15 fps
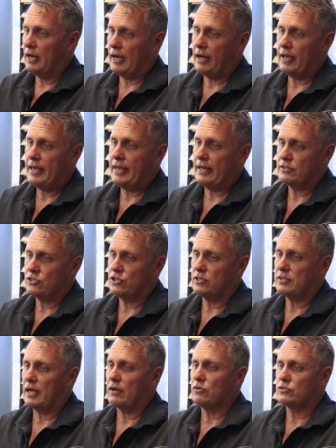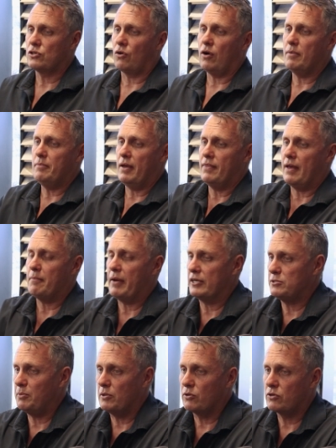uh, he gets shit done on time, and that
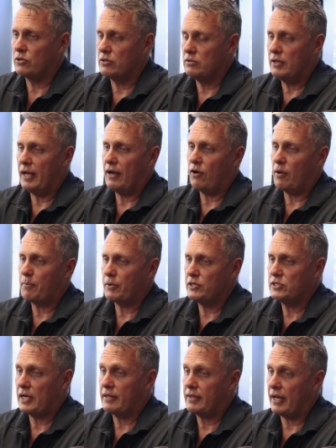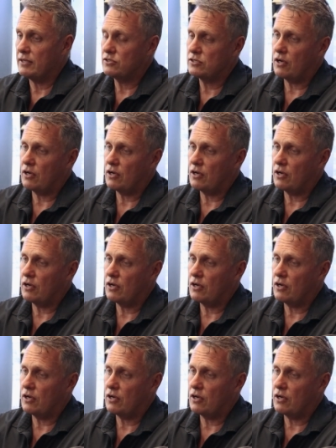makes me look good, and I appreciate that.